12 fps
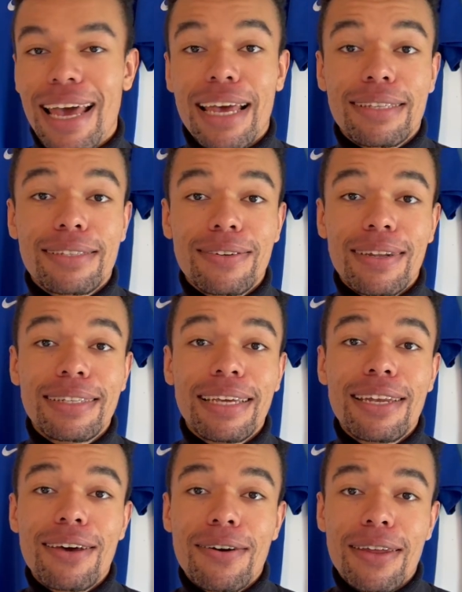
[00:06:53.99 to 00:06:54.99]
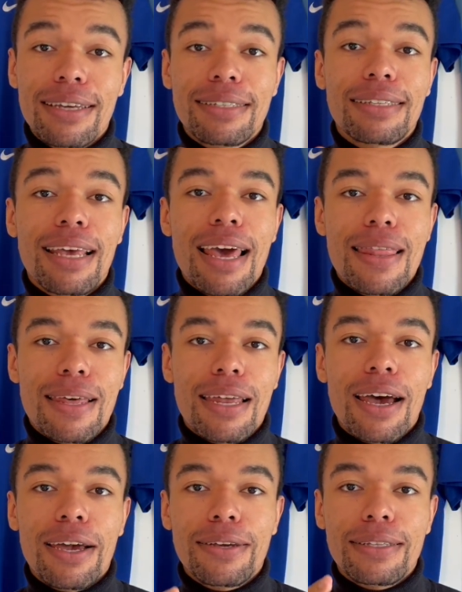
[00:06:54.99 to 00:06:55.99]
As soon as he noticed that
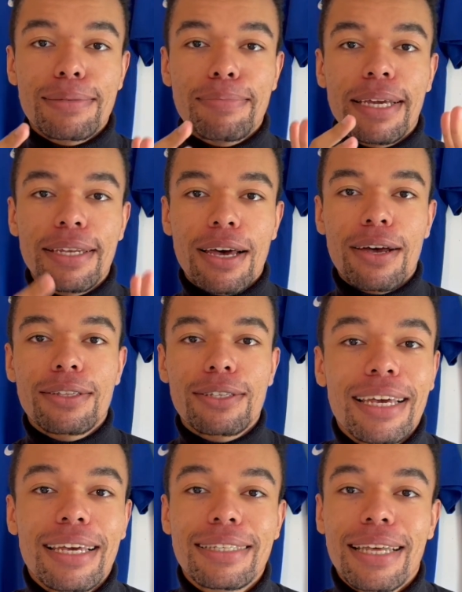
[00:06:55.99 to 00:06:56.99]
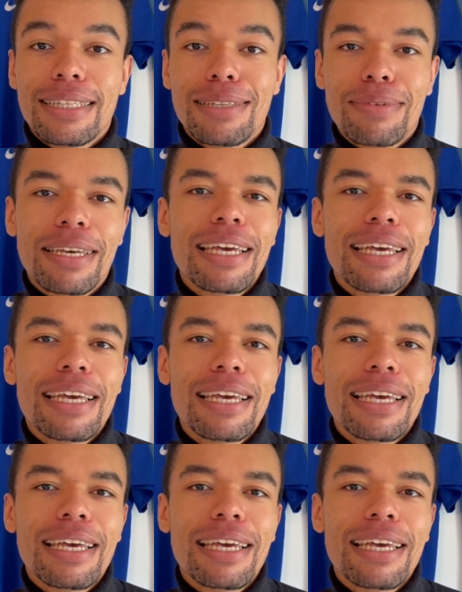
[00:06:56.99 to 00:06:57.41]
I could speak Dutch, he said to me,